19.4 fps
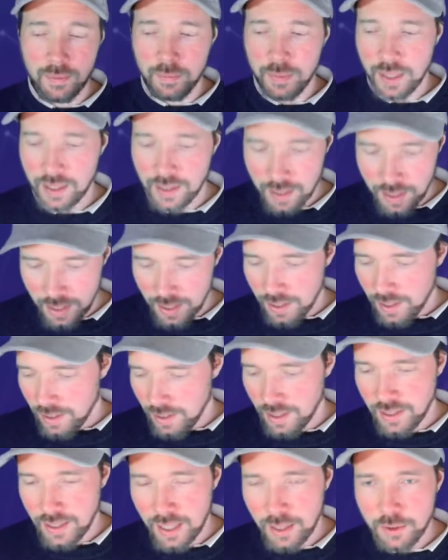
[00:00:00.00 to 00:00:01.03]
But the
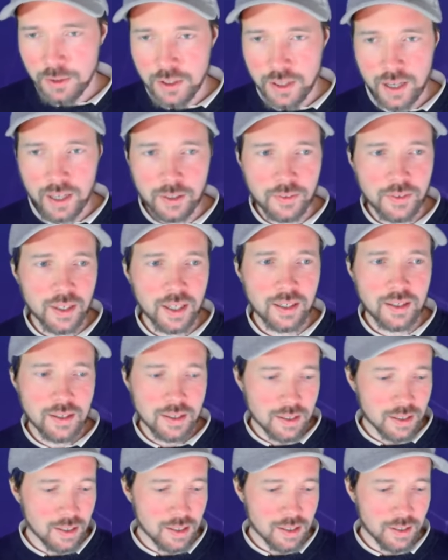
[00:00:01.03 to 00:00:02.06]
downside of that
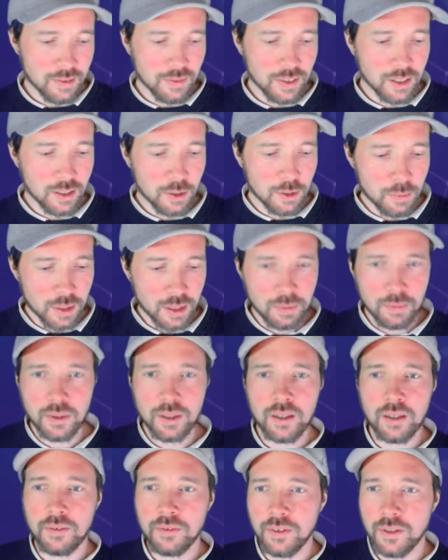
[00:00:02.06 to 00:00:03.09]
is the video might
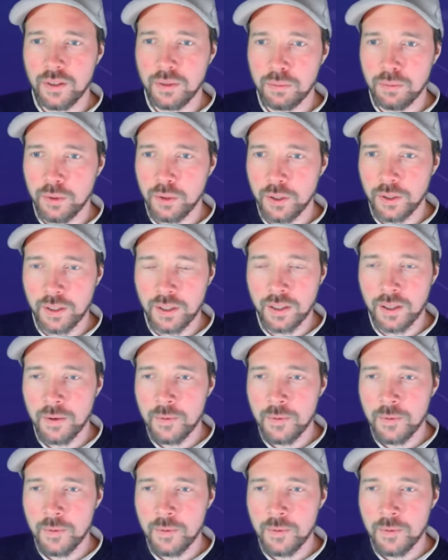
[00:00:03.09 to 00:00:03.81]
become very boring,